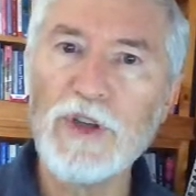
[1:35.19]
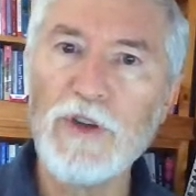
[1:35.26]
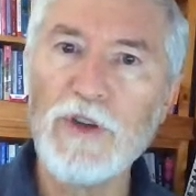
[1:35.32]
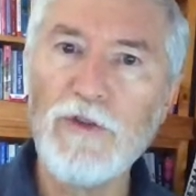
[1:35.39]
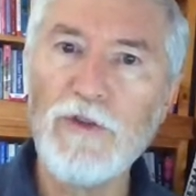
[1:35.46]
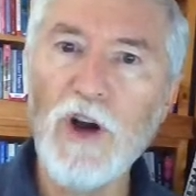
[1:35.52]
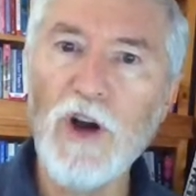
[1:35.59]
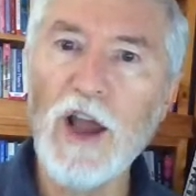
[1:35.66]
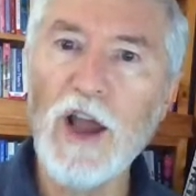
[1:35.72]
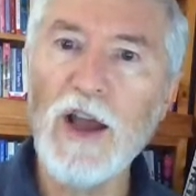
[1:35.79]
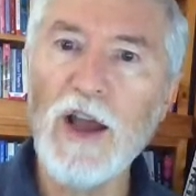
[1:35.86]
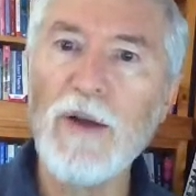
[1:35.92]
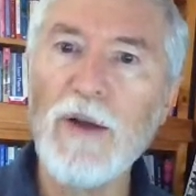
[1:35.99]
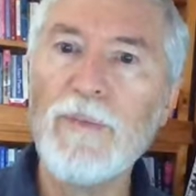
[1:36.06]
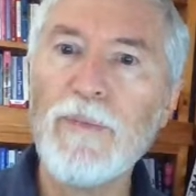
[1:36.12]
So
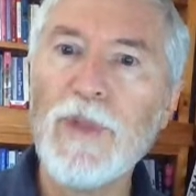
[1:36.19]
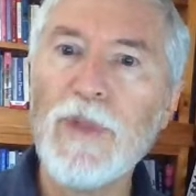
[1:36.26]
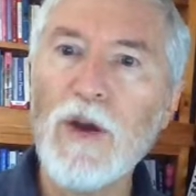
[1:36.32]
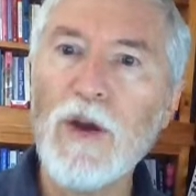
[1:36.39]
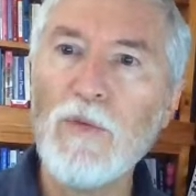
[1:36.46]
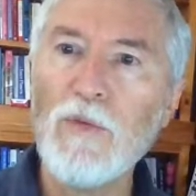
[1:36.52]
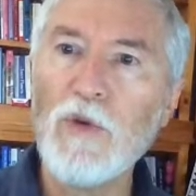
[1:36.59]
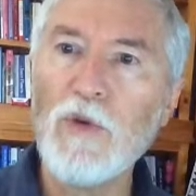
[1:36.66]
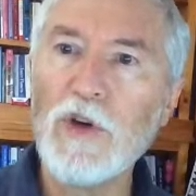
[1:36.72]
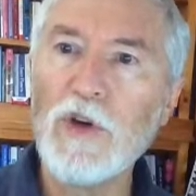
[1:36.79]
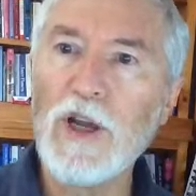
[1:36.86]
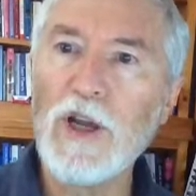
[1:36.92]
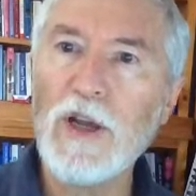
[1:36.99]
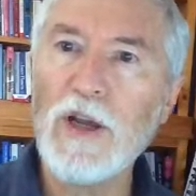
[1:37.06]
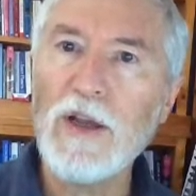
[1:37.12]
fire,
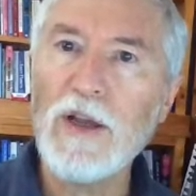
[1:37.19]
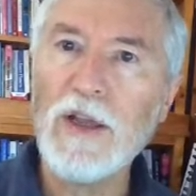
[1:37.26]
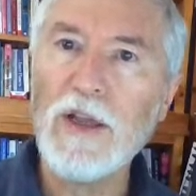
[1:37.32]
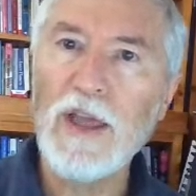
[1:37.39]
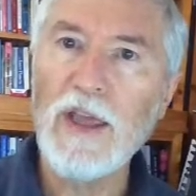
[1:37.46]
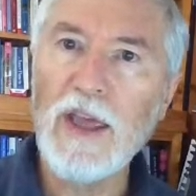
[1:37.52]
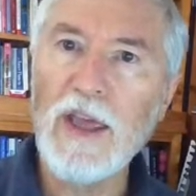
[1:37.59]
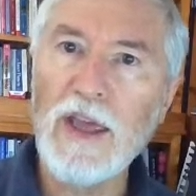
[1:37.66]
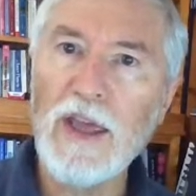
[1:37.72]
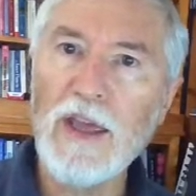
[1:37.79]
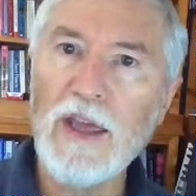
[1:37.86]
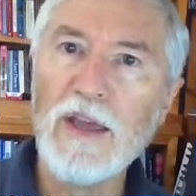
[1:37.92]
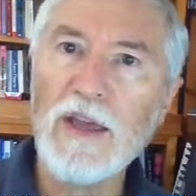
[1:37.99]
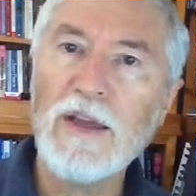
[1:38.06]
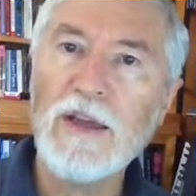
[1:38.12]
water,
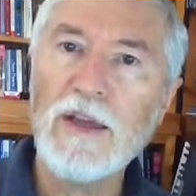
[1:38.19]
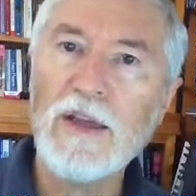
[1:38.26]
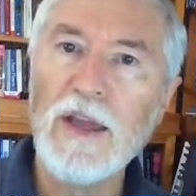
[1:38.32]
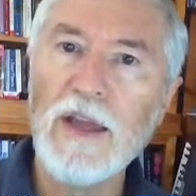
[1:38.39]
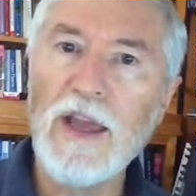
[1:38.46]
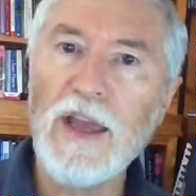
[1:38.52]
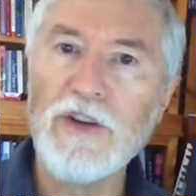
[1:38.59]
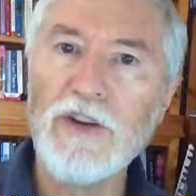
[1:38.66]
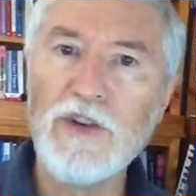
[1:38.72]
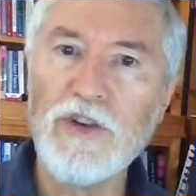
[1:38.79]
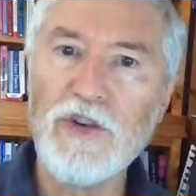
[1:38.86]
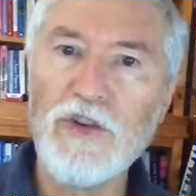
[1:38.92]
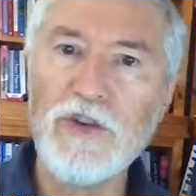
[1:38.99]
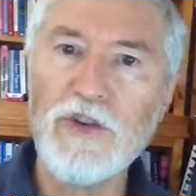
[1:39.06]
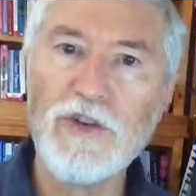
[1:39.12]
air, and
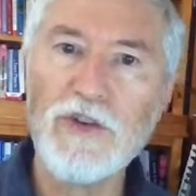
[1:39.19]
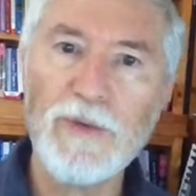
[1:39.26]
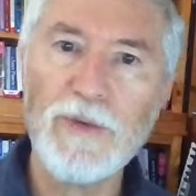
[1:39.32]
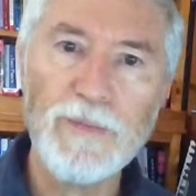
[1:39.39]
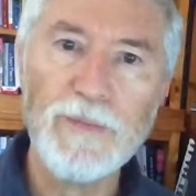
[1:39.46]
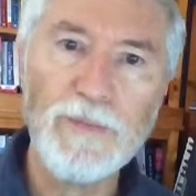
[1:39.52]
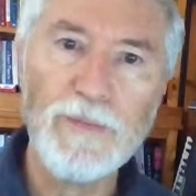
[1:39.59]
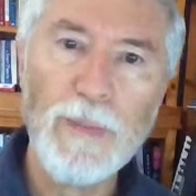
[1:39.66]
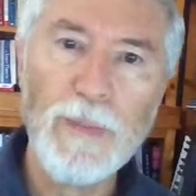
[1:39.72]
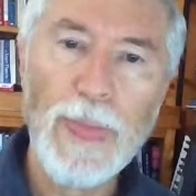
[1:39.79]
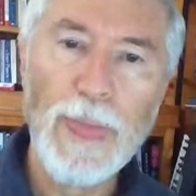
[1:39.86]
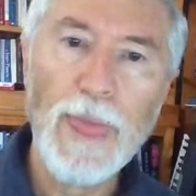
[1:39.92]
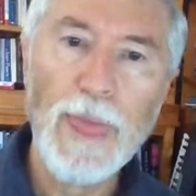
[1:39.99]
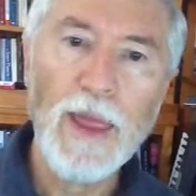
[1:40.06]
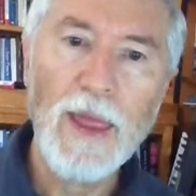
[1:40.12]
earth.
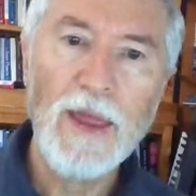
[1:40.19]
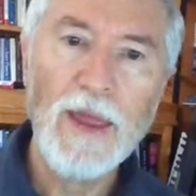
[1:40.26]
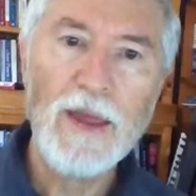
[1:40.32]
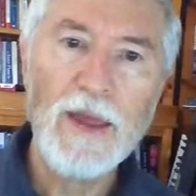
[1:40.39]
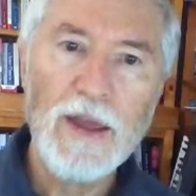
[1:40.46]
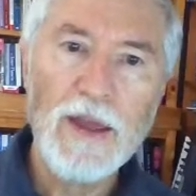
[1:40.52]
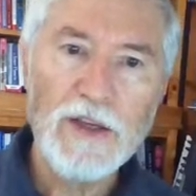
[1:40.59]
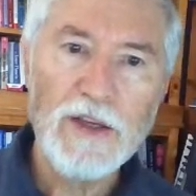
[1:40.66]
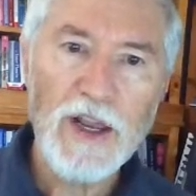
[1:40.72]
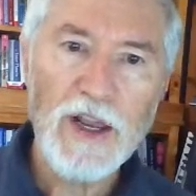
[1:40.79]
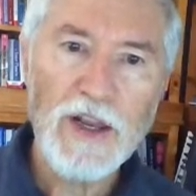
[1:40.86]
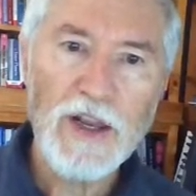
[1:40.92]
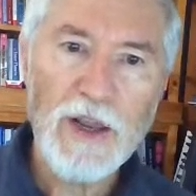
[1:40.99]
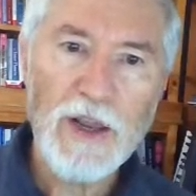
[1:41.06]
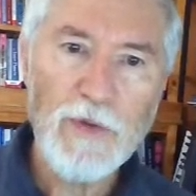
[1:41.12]

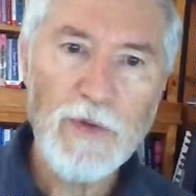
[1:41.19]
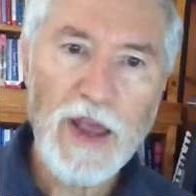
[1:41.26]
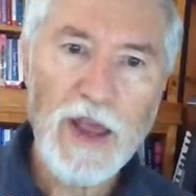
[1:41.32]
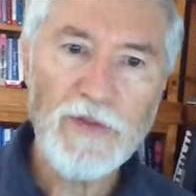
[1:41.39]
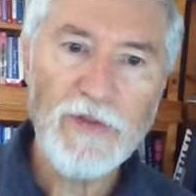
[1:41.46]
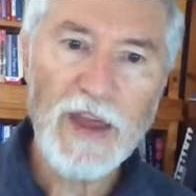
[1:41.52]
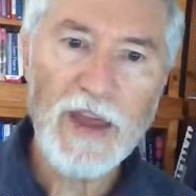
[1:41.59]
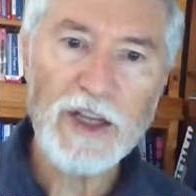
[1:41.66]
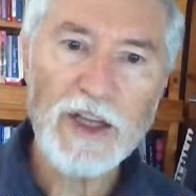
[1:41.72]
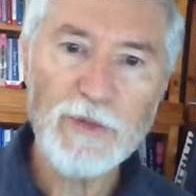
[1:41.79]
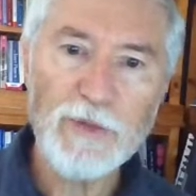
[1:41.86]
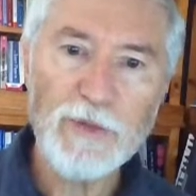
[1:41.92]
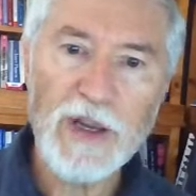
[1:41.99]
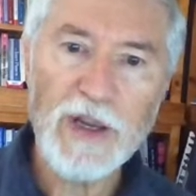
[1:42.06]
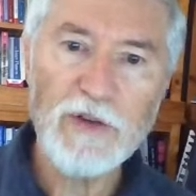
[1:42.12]
Down here we have the
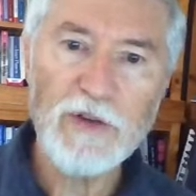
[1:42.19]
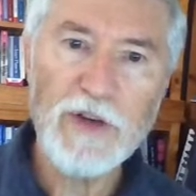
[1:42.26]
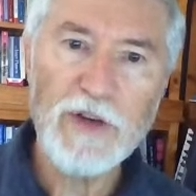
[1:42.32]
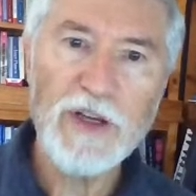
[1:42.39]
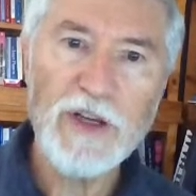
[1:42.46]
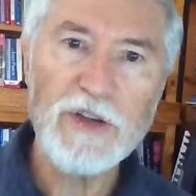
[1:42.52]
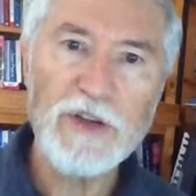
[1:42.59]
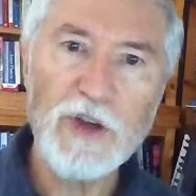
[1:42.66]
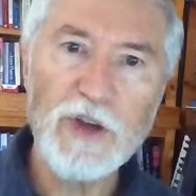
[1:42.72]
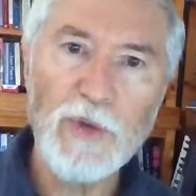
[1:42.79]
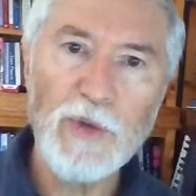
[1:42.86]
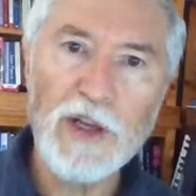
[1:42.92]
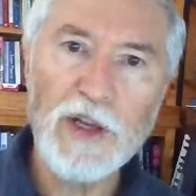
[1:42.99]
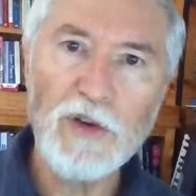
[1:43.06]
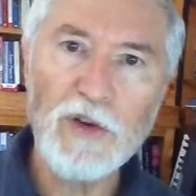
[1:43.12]
aspect grid, so
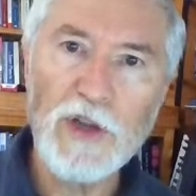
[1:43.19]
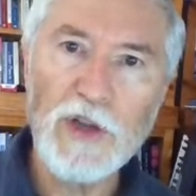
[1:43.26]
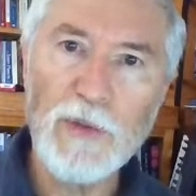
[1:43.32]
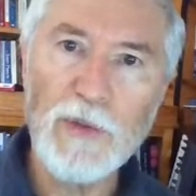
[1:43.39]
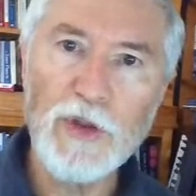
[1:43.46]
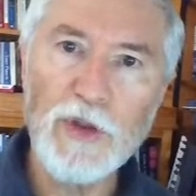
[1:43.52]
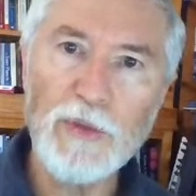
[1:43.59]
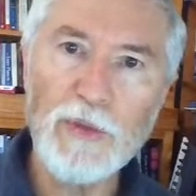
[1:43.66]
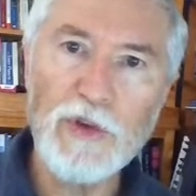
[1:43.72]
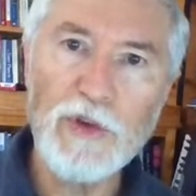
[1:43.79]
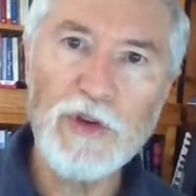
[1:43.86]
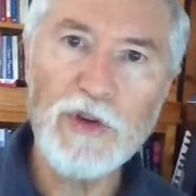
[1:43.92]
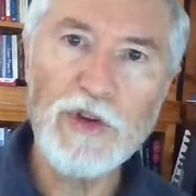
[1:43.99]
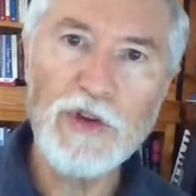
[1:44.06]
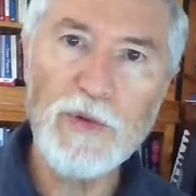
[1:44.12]
we can look at what the
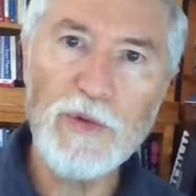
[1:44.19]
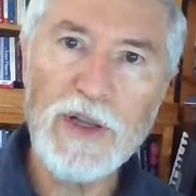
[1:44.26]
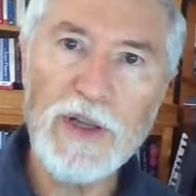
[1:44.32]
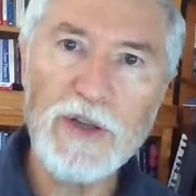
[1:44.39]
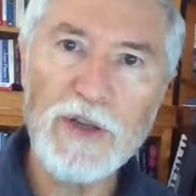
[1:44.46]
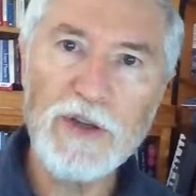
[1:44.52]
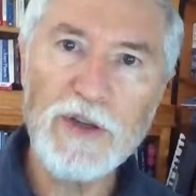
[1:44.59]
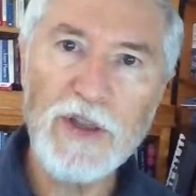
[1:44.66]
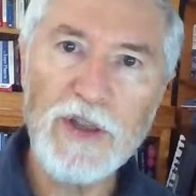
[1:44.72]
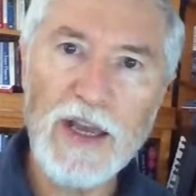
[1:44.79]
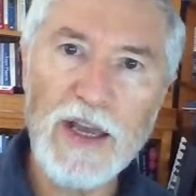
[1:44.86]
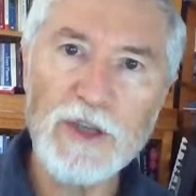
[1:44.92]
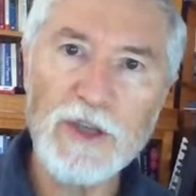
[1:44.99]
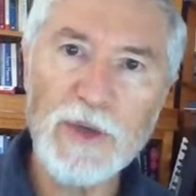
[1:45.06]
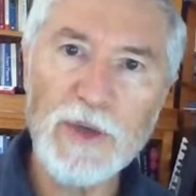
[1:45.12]
moon is doing. So the
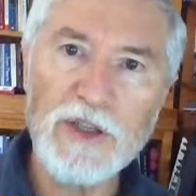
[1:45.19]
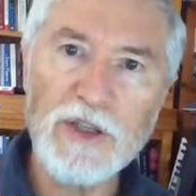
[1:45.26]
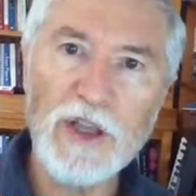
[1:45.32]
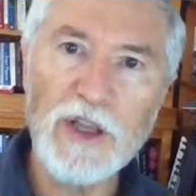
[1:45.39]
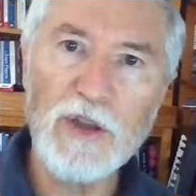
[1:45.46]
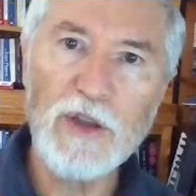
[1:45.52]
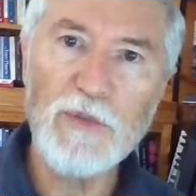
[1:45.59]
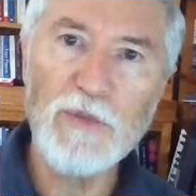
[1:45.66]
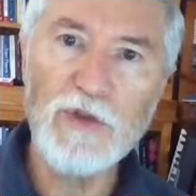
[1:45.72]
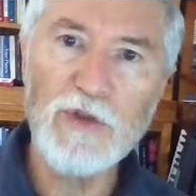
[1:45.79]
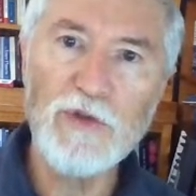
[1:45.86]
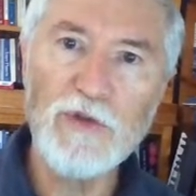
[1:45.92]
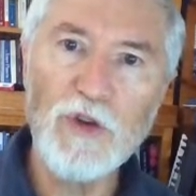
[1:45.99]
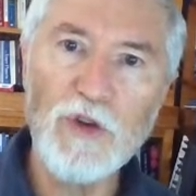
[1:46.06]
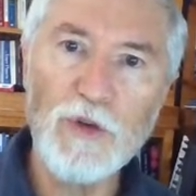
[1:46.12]
aspects that the moon
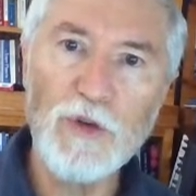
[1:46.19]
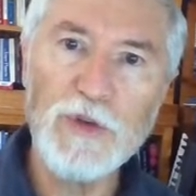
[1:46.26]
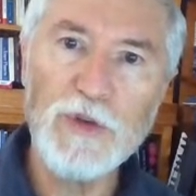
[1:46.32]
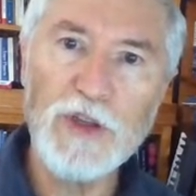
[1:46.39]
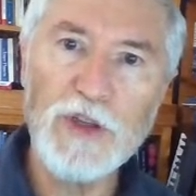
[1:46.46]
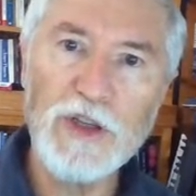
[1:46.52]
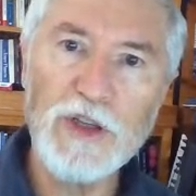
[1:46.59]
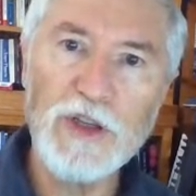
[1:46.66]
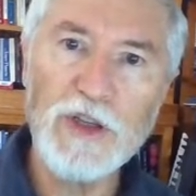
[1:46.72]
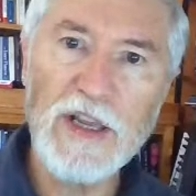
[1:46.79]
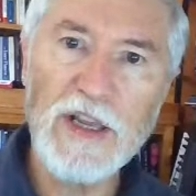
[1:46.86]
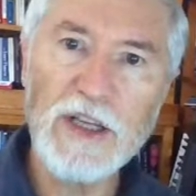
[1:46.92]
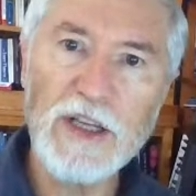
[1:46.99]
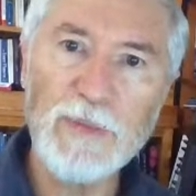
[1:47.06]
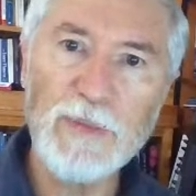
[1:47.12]
forms, these are
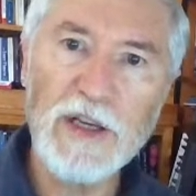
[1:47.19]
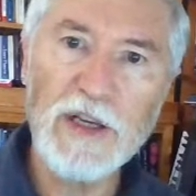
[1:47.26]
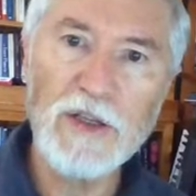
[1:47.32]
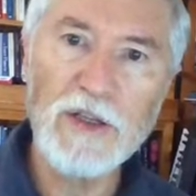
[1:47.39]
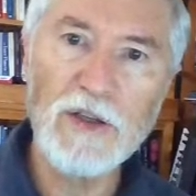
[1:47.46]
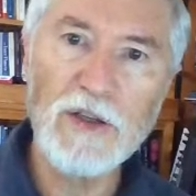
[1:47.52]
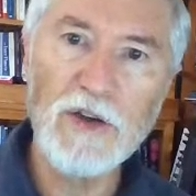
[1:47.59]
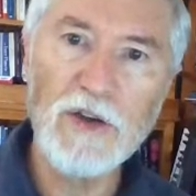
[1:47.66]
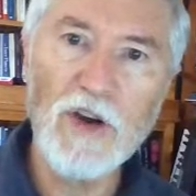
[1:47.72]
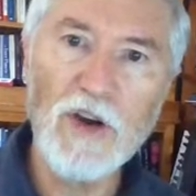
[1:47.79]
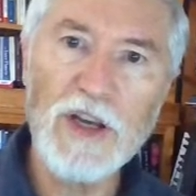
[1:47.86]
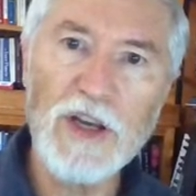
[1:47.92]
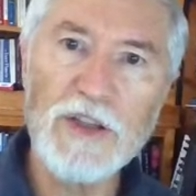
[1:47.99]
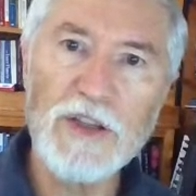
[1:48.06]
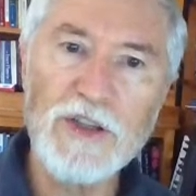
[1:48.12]
the aspect
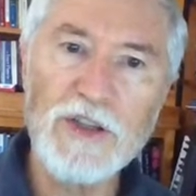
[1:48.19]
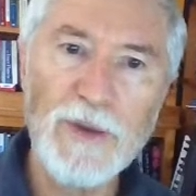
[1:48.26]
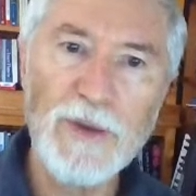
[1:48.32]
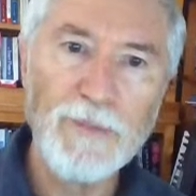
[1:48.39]
lines.